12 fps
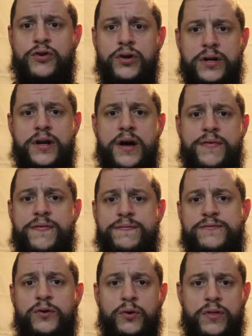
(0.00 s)
good enough
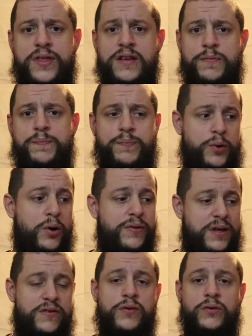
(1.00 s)
for this
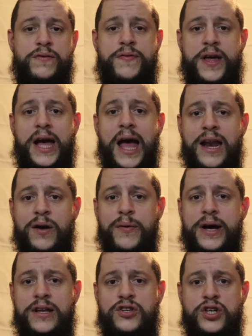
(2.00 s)
sort of thing
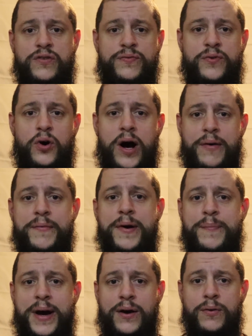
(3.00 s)
anyway, just for out and
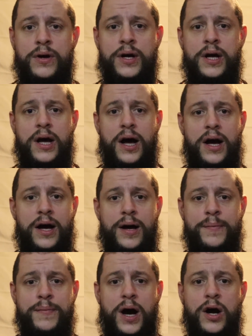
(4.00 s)
about.
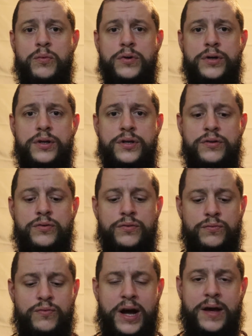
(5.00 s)
I would
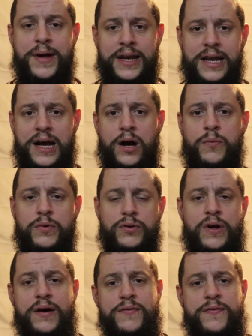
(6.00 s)
recommend it. I will
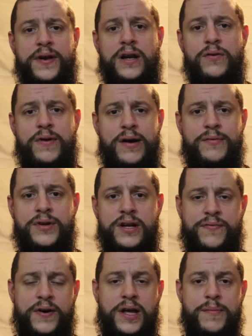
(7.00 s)
have a fiddle around, and
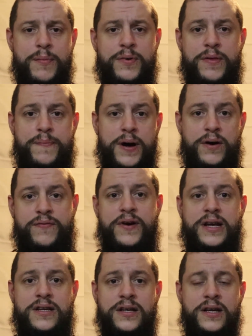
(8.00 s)
if I come up with the
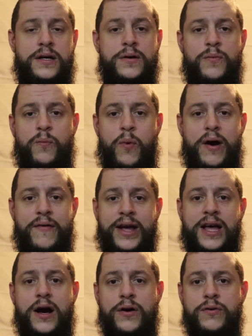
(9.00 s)
perfect where
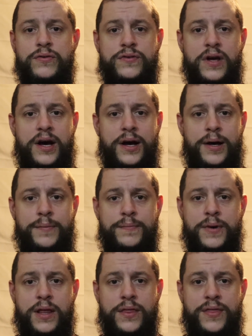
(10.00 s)
it goes,
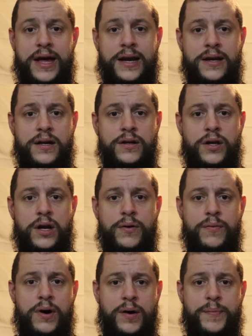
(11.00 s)
then
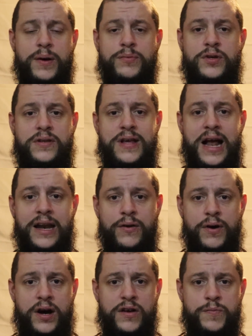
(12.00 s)
I'll be able to tell you
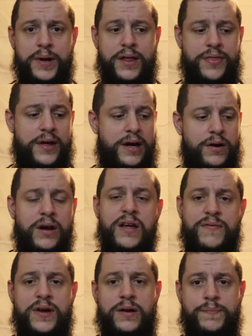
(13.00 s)
guys, but I think I'll
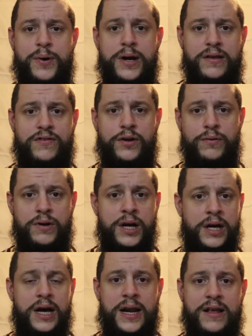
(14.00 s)
leave it pretty soon
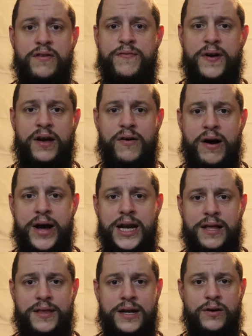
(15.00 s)
unless I figure out
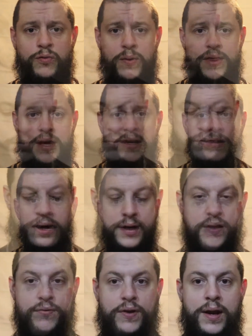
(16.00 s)
anything else with it.
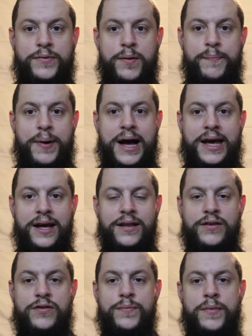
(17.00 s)
Right, I've clipped it back
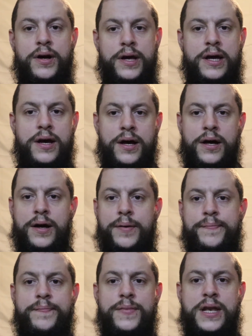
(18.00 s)
into my
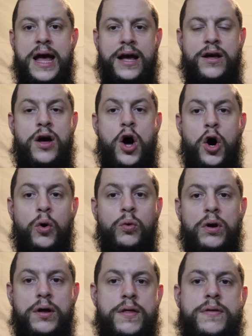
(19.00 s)
neck
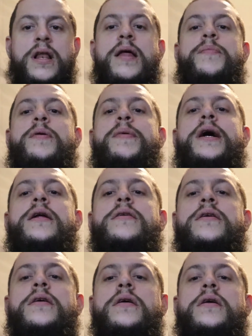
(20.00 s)
hole, clippy bit,
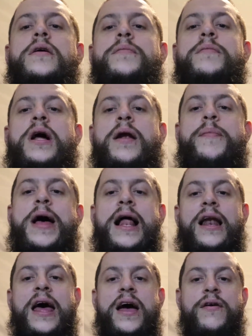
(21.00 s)
my
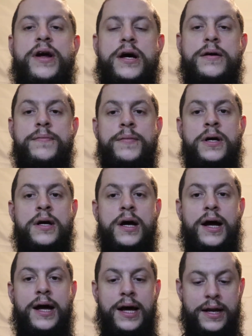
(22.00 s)
lapel area,
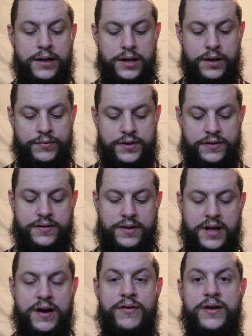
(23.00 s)
and I noticed that
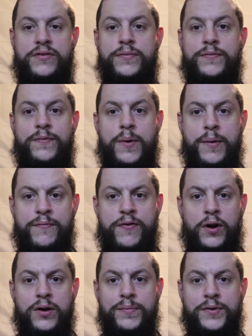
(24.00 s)
there is some
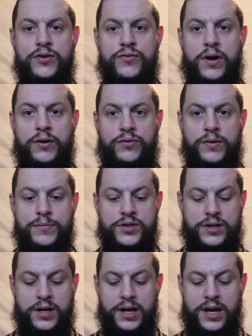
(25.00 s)
volume control, so I'm
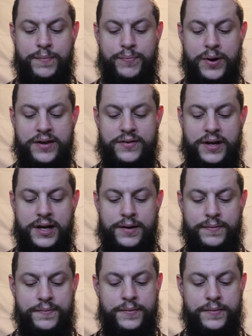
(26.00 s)
just going to keep pressing it.